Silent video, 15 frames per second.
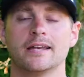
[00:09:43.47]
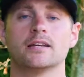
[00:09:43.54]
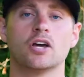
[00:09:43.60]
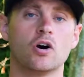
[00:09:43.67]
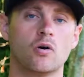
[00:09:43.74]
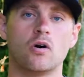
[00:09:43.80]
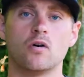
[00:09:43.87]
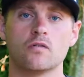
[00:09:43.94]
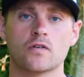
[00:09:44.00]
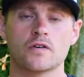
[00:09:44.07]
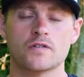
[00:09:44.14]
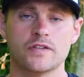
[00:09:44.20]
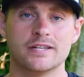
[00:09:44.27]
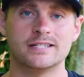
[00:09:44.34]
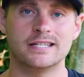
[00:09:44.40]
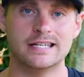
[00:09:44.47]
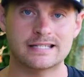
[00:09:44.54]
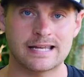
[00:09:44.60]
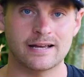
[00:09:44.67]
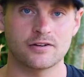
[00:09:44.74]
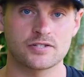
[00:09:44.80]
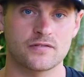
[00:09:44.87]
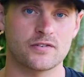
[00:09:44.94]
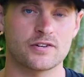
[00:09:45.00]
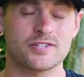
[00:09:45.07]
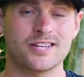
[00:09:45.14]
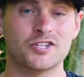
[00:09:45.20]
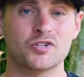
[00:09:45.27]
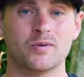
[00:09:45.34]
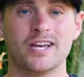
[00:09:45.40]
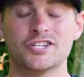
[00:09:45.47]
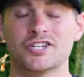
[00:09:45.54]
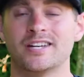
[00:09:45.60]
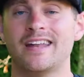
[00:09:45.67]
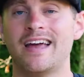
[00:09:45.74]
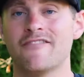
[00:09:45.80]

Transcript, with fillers: go over the details of your situation.